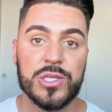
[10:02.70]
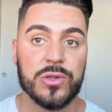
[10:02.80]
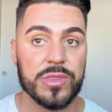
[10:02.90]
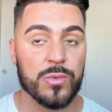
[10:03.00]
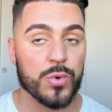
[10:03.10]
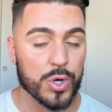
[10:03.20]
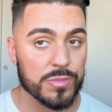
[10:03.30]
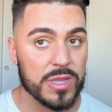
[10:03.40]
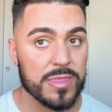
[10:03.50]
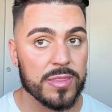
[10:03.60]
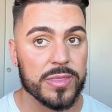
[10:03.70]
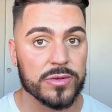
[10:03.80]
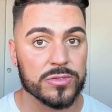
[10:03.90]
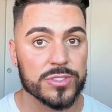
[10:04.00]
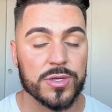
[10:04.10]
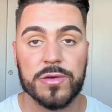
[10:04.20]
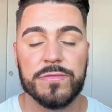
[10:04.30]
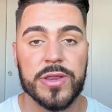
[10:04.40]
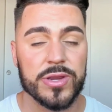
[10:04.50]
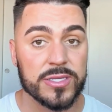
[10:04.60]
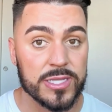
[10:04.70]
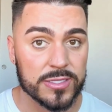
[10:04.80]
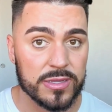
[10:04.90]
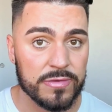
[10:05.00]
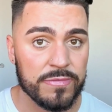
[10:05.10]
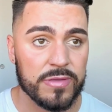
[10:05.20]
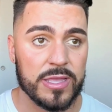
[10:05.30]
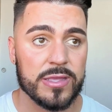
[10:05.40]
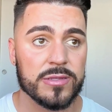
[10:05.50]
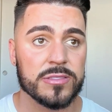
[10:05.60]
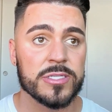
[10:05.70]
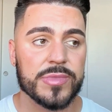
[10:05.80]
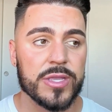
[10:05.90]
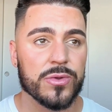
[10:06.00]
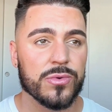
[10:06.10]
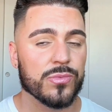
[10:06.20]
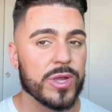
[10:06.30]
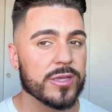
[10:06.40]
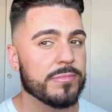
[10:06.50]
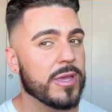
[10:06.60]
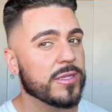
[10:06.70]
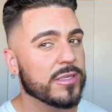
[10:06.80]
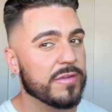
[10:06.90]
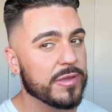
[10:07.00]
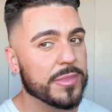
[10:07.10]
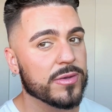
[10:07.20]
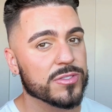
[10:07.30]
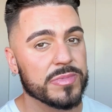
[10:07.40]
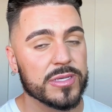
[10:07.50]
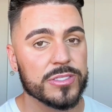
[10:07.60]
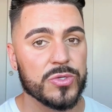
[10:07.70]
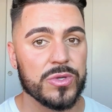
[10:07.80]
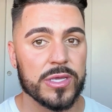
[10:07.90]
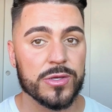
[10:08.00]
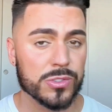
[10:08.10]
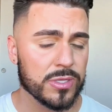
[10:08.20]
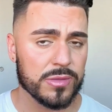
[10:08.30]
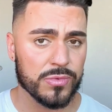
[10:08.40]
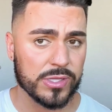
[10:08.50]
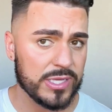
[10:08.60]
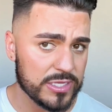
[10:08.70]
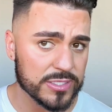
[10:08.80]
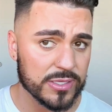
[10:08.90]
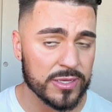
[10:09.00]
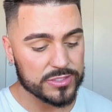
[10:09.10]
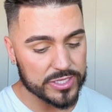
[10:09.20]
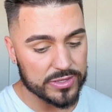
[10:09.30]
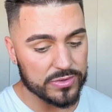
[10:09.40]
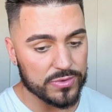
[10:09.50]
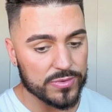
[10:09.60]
know, they warned me that those are very addictive and they don't recommend giving those because you can get hooked on them really easily. So